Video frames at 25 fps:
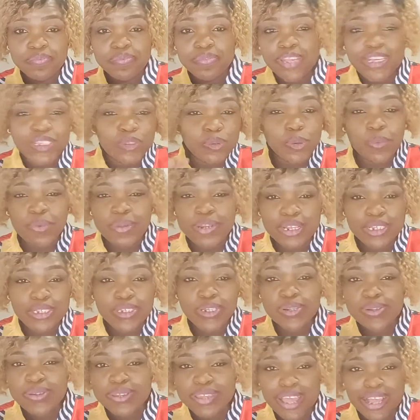That's what we need
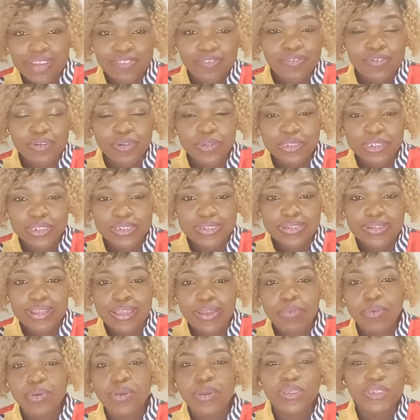to look at for
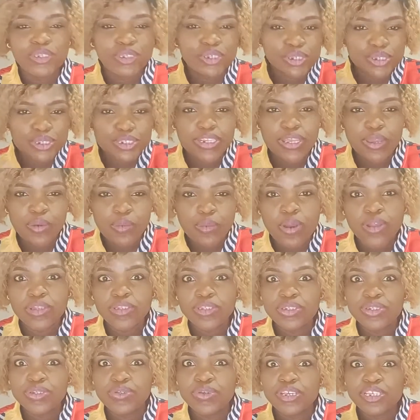today. We're going to use day
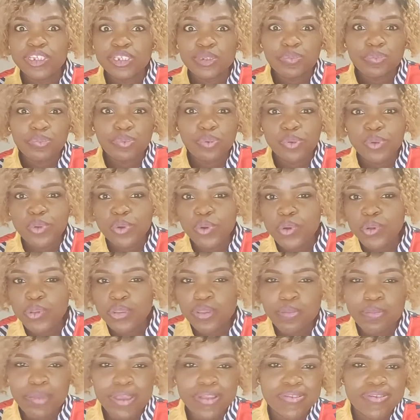one to explore
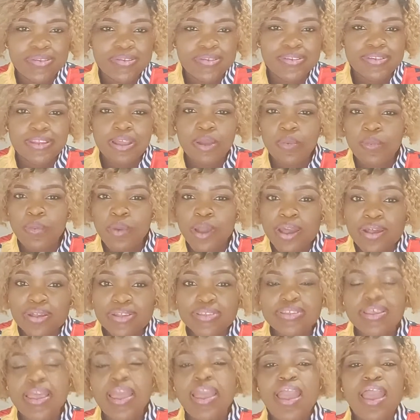the methods that
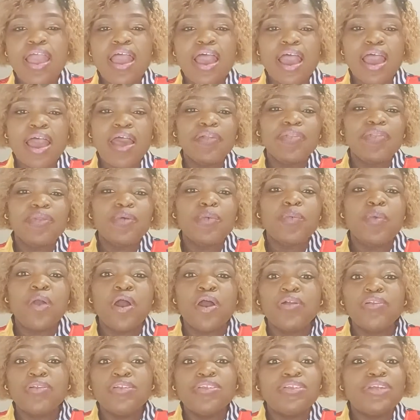work and the
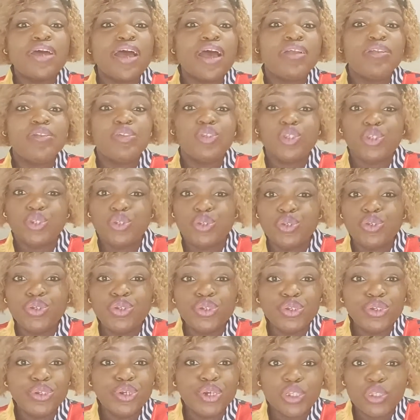ones that do
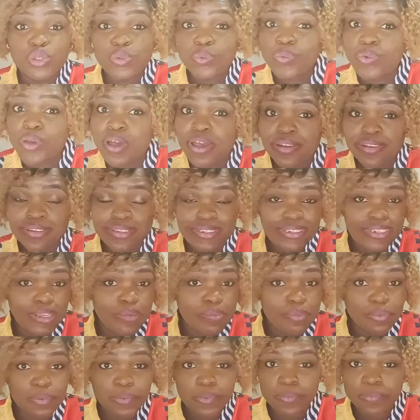not work.
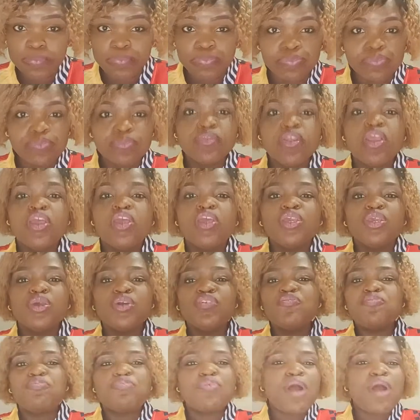Simple. You've